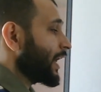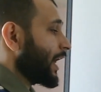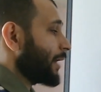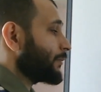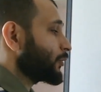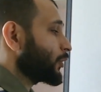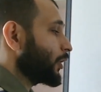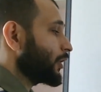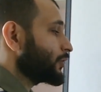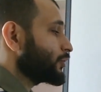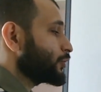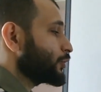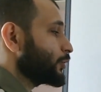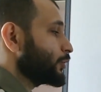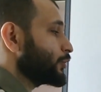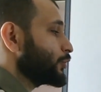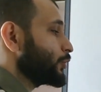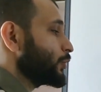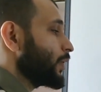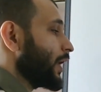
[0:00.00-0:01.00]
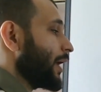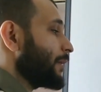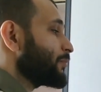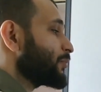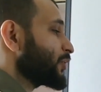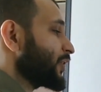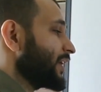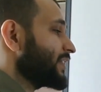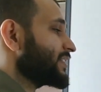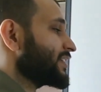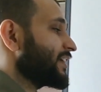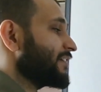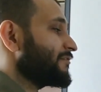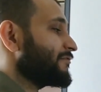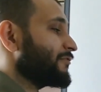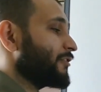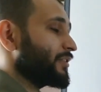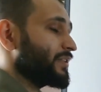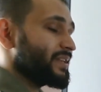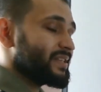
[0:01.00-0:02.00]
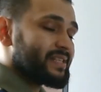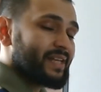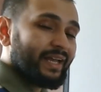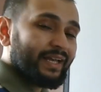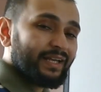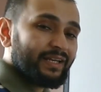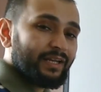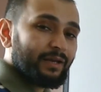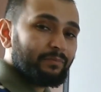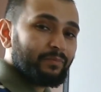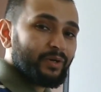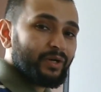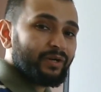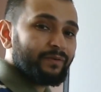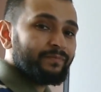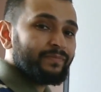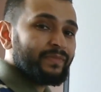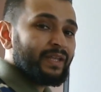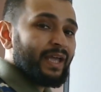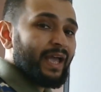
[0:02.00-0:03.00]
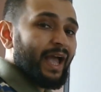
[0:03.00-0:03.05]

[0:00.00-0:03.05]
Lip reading: I'm going to do a printf for the second number